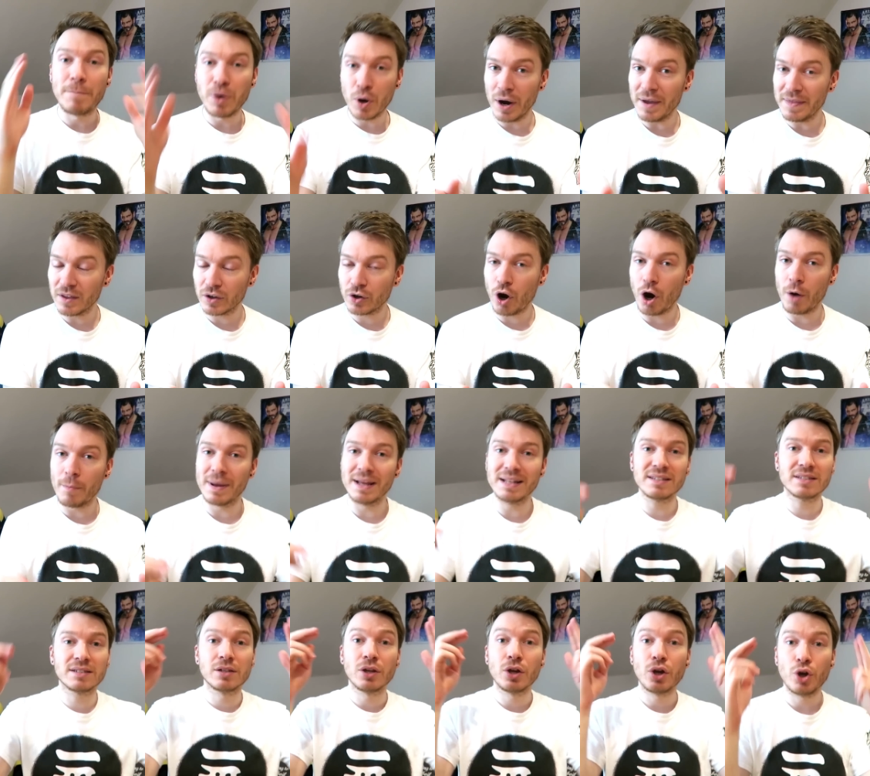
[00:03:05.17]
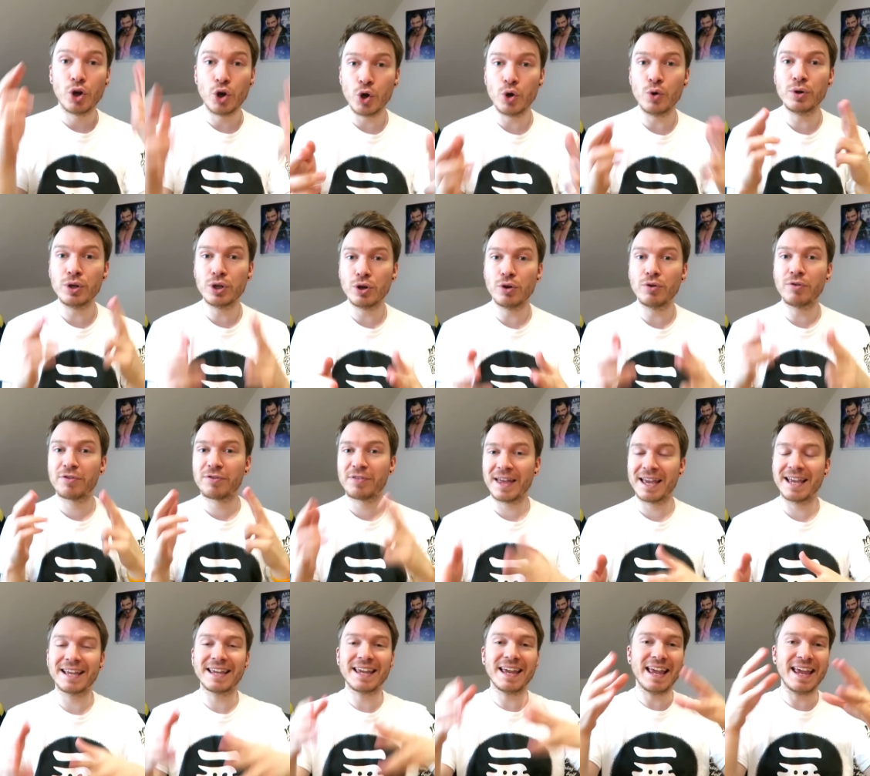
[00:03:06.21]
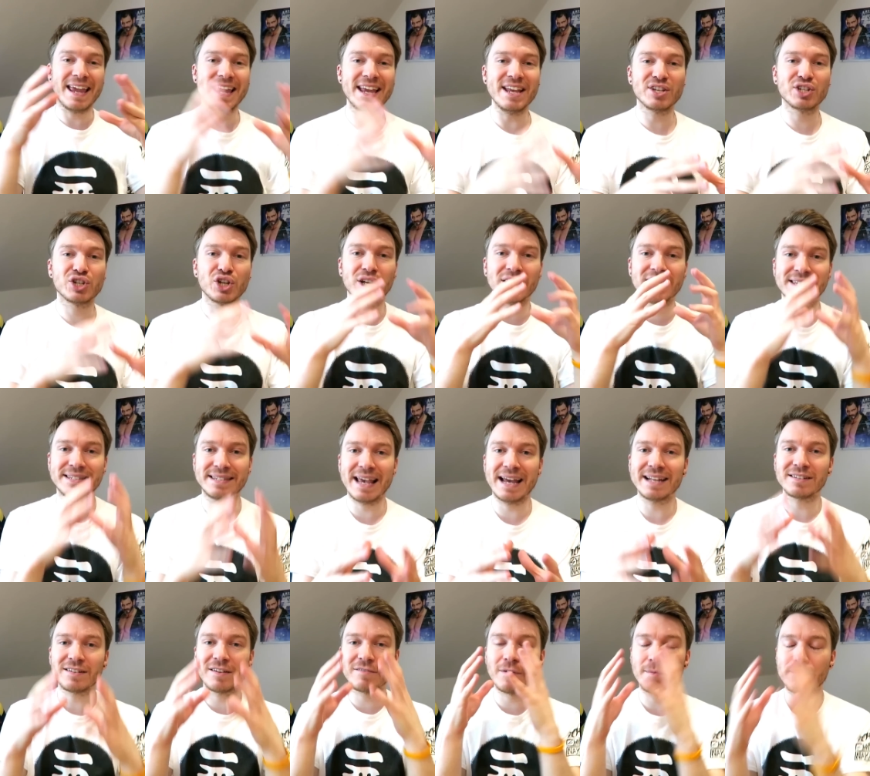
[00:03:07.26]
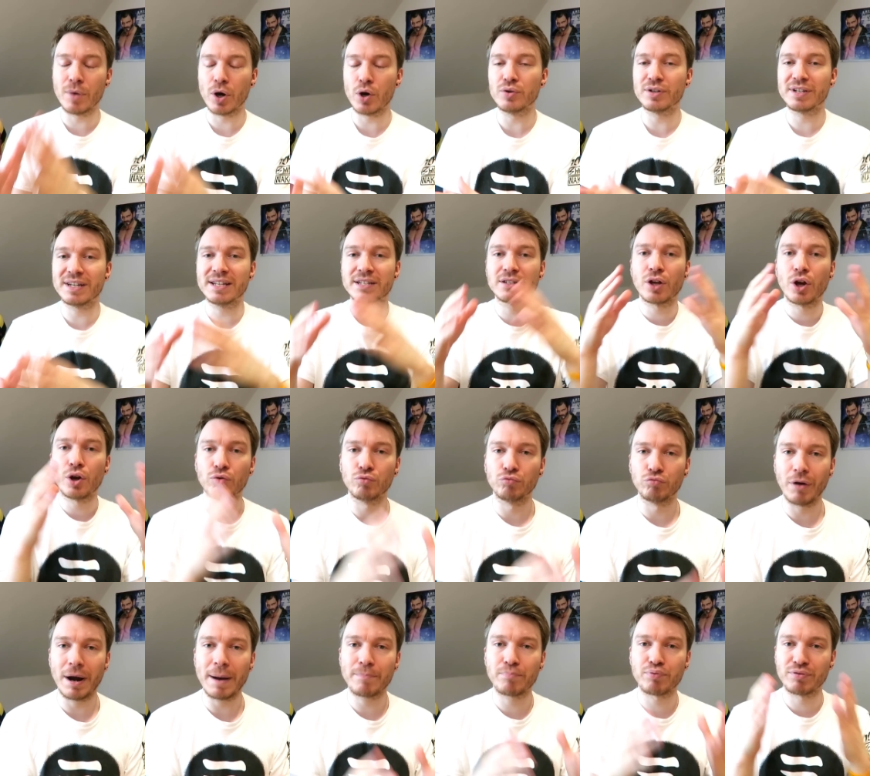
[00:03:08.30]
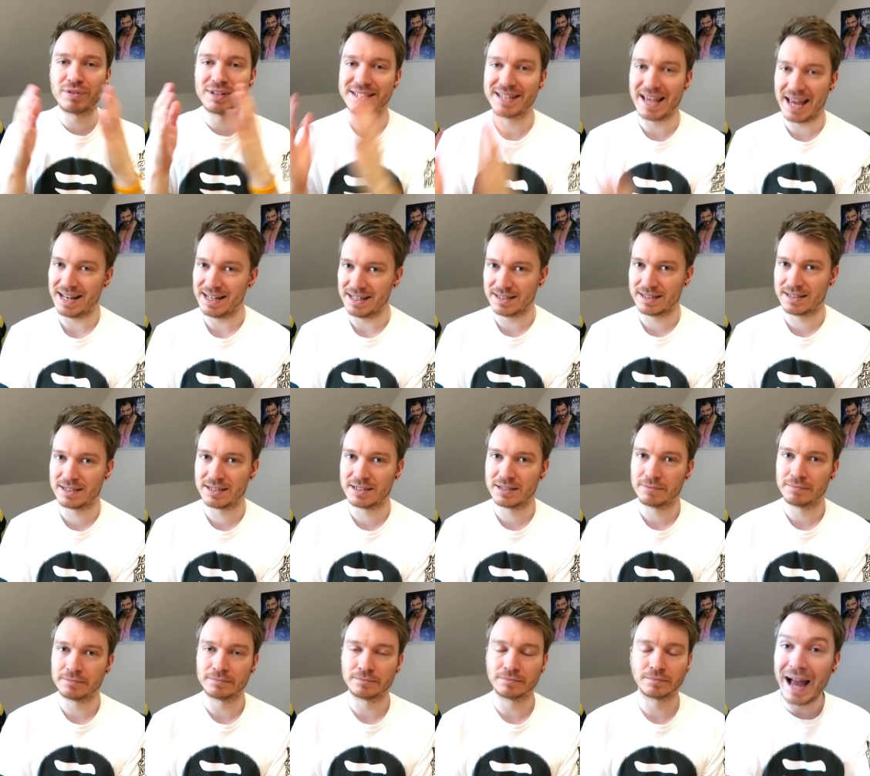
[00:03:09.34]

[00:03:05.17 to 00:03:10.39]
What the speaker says: Put in the comments who you think each set of emojis represents.